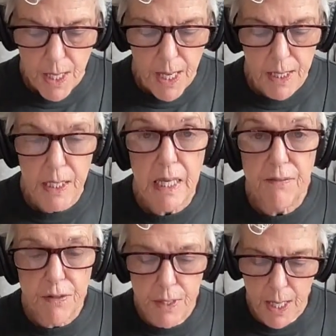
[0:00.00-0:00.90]
And
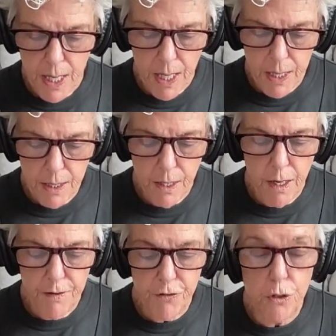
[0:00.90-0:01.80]
even the head
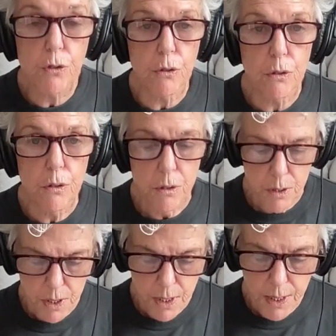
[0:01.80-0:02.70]
of Google,
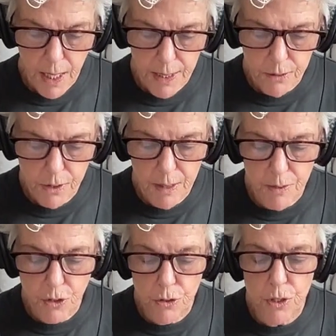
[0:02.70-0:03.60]
a guy whose name
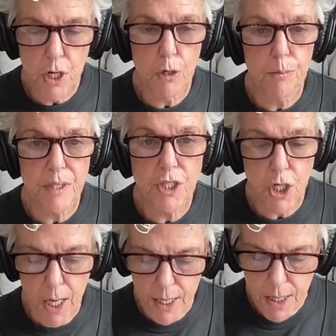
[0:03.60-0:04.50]
is Sundar
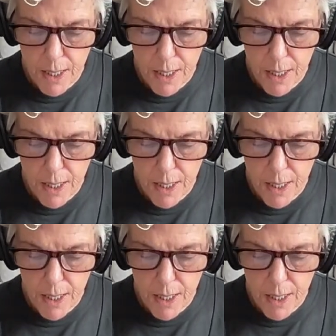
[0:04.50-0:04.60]
Pichai,